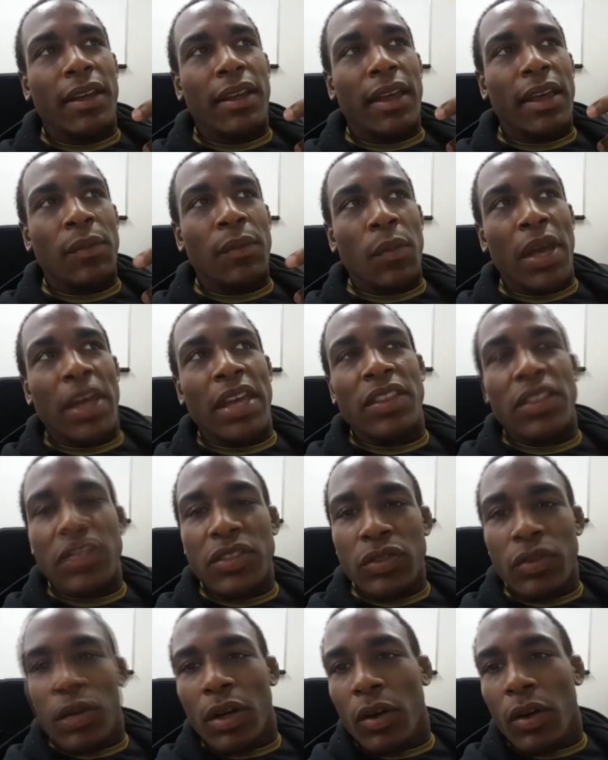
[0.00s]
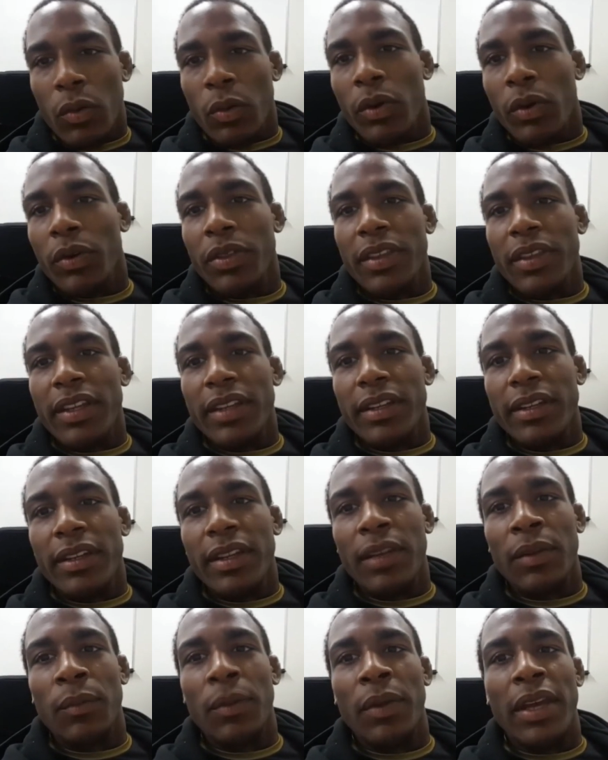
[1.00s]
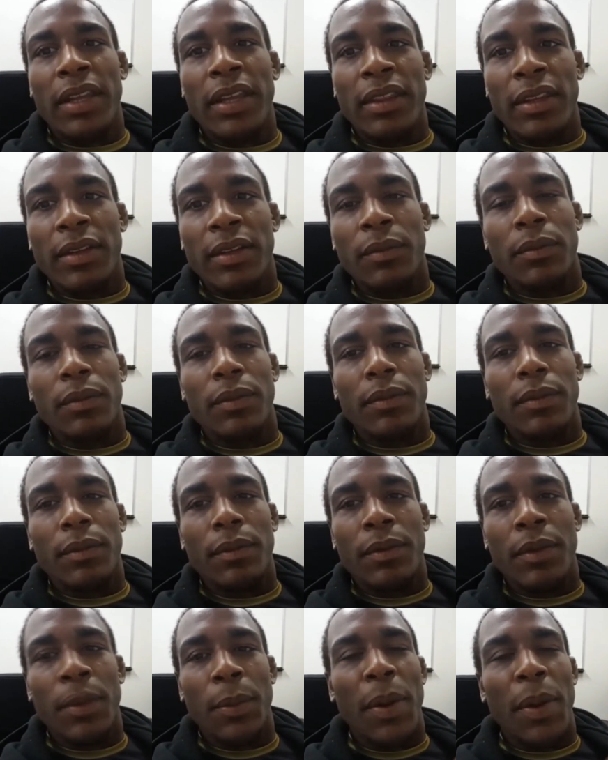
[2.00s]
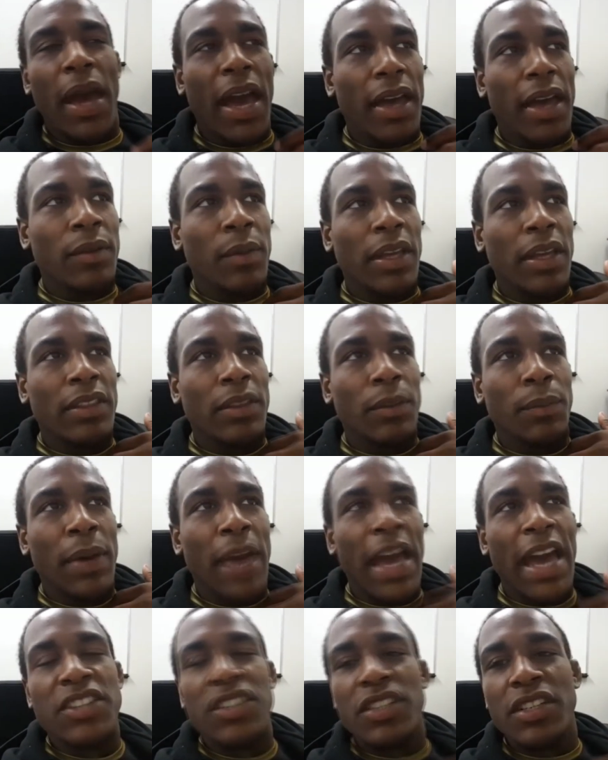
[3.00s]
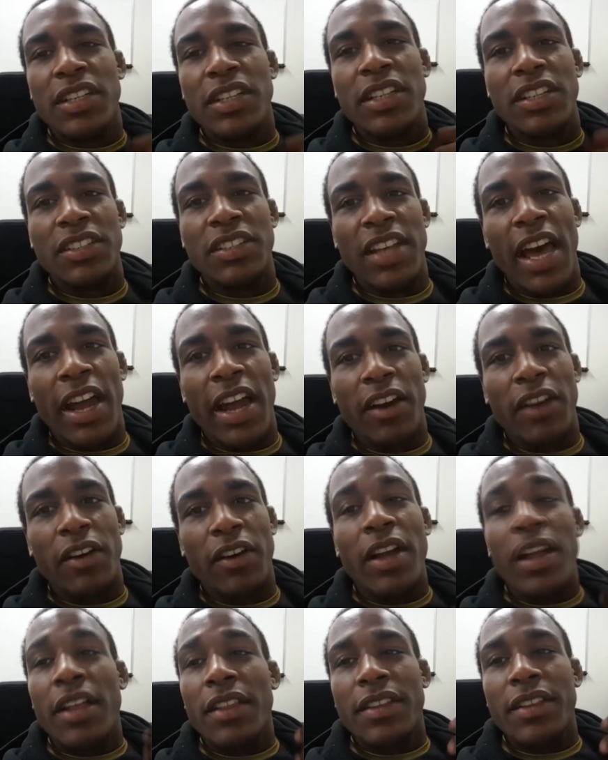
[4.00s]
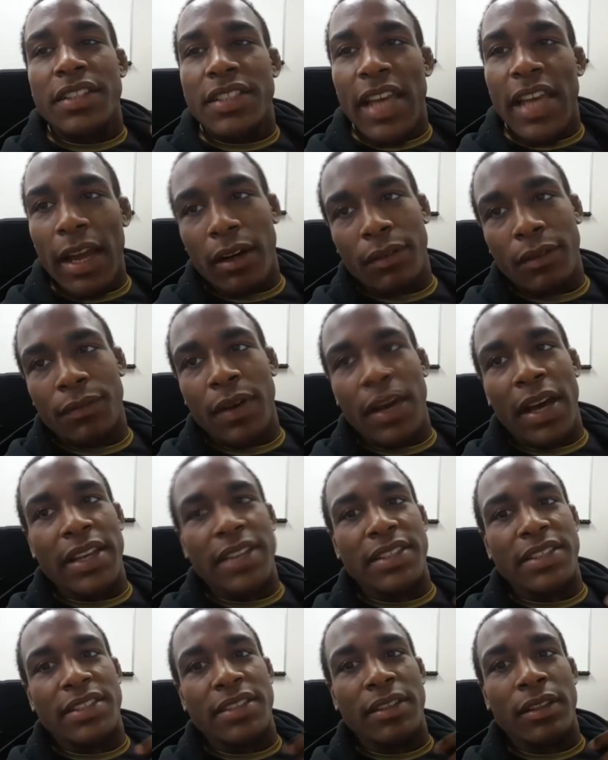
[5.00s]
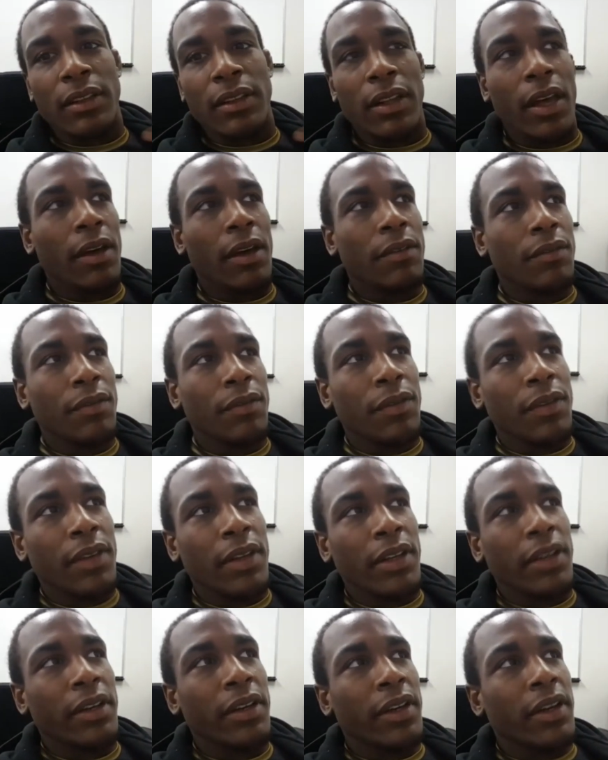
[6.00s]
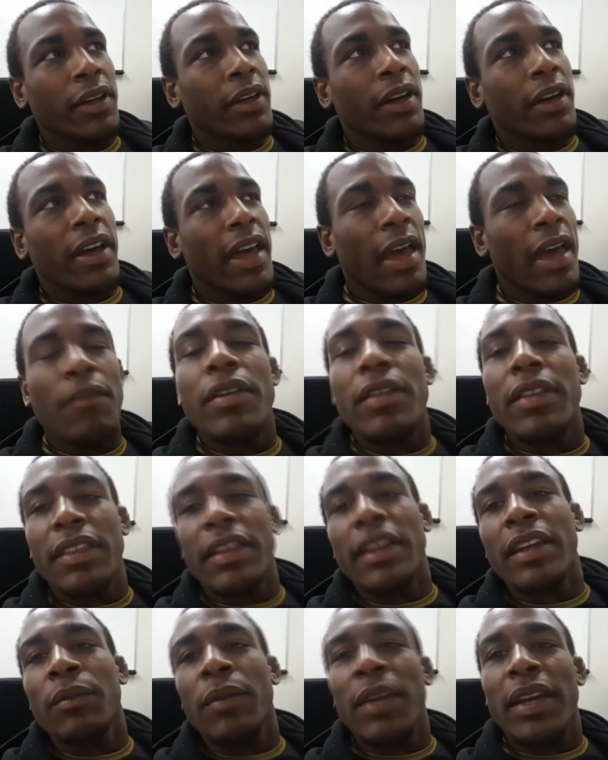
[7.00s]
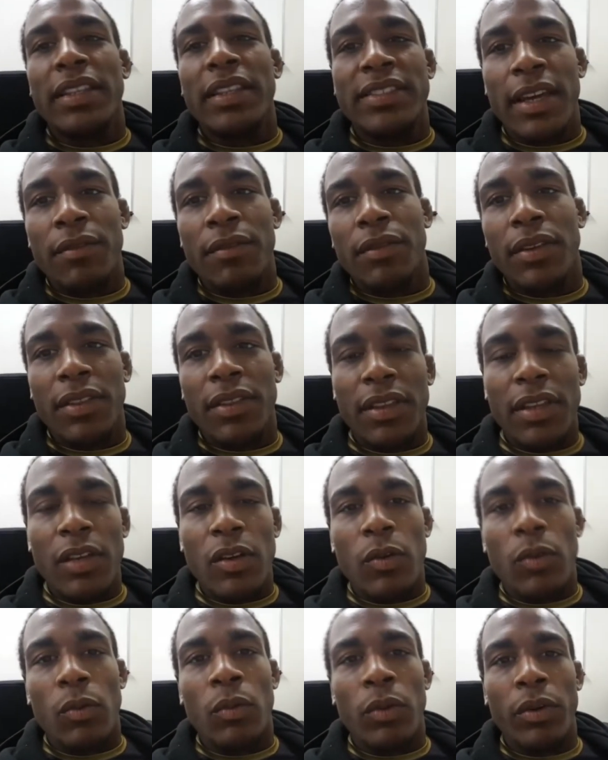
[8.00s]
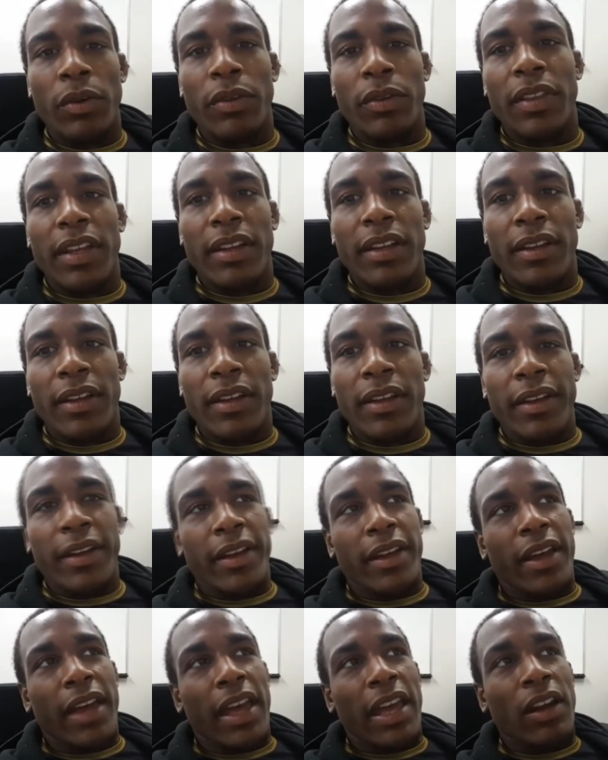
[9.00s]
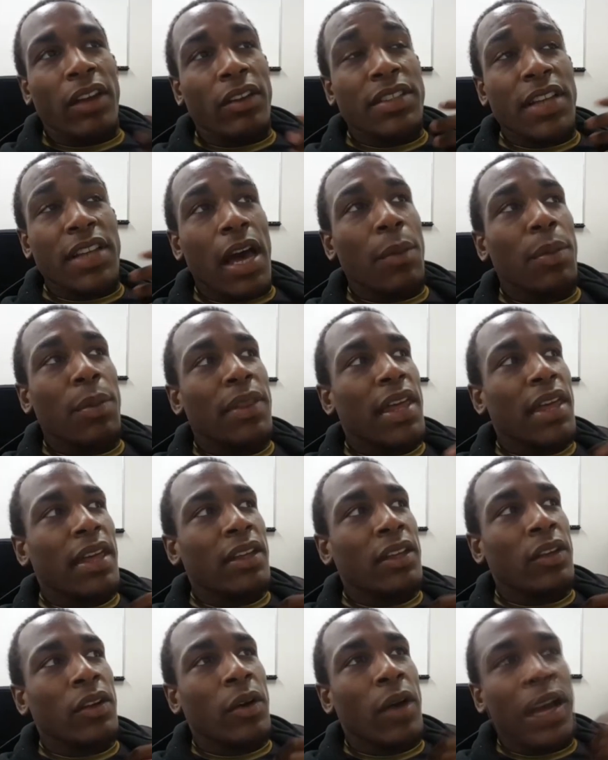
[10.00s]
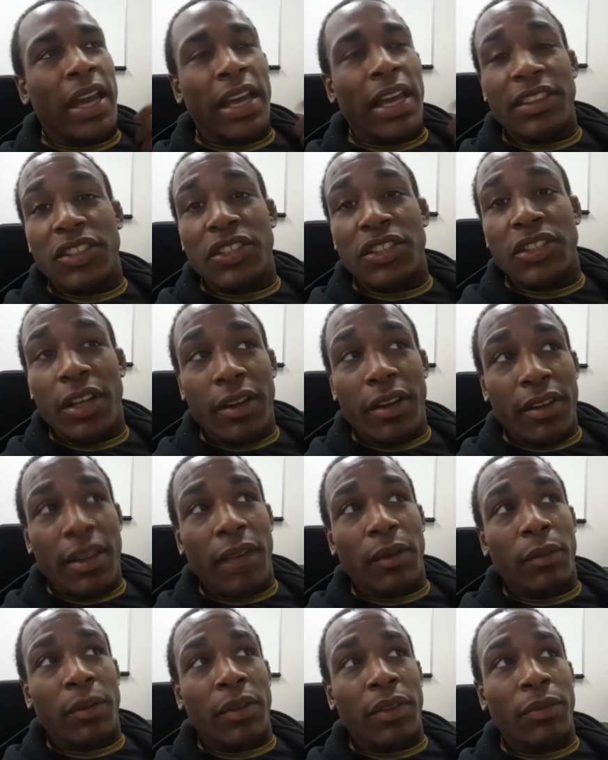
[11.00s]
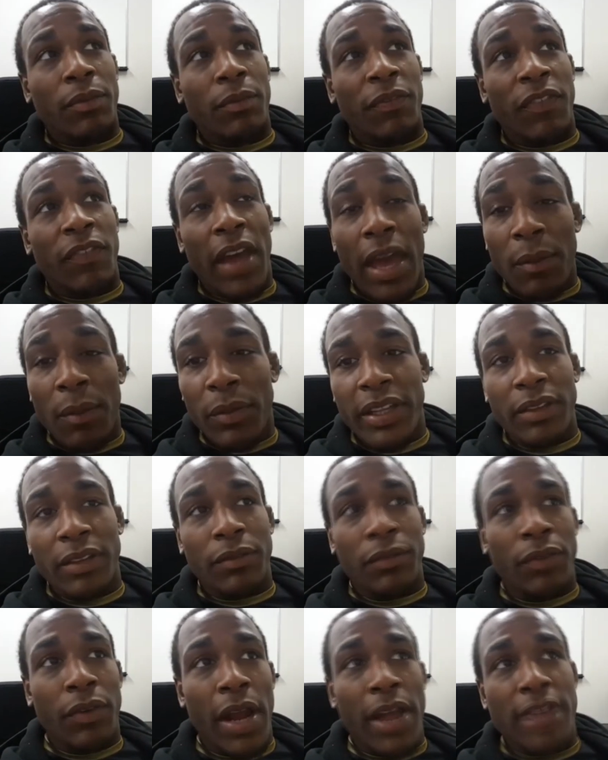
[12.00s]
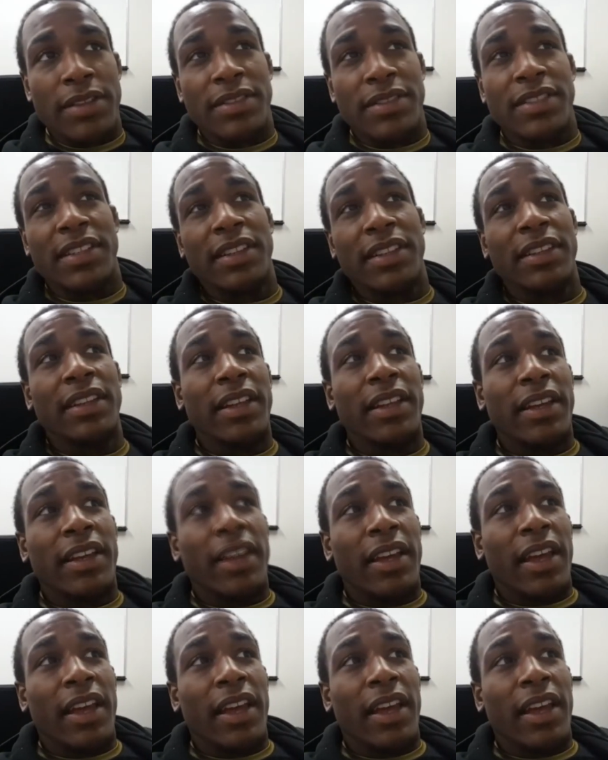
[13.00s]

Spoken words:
made the struggle worth it. It made the passion and the desire, the sacrifices, the love, the everything. It makes everything worth it. Mm-hmm. And on top of that, you know, I got to share that with family and friends and.